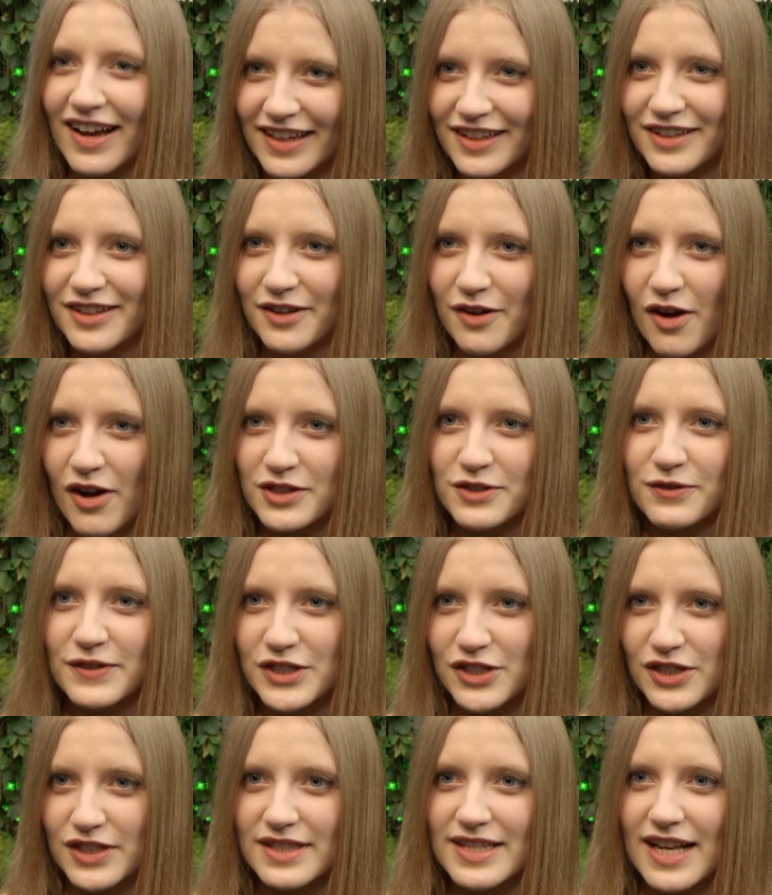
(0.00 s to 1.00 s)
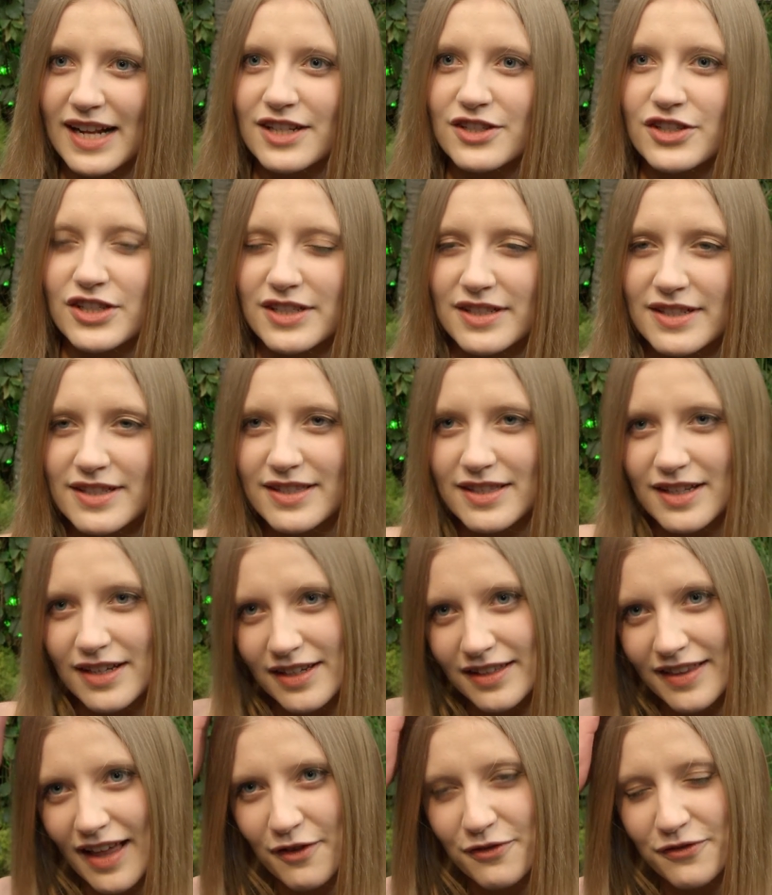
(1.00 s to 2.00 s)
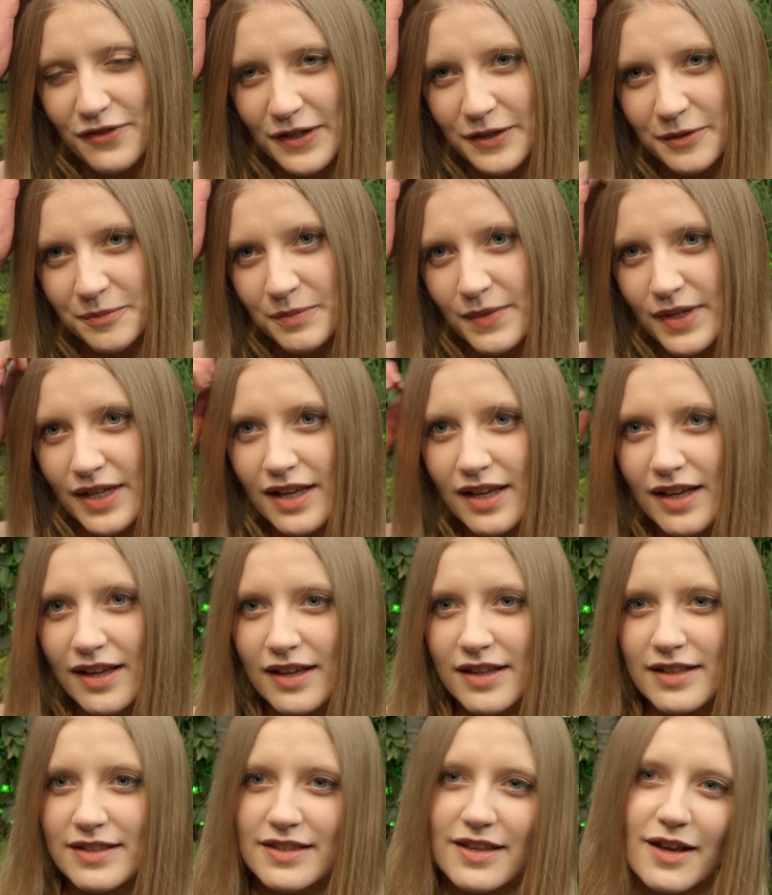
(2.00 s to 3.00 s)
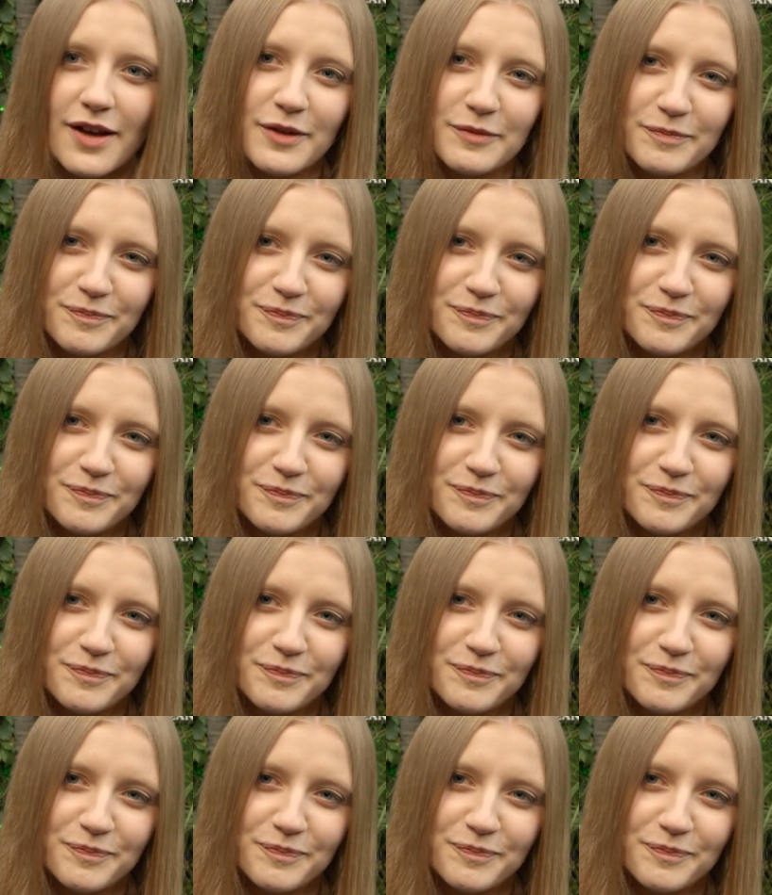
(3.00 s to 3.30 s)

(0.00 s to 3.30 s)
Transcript: you know, artificial intelligence, that film. So,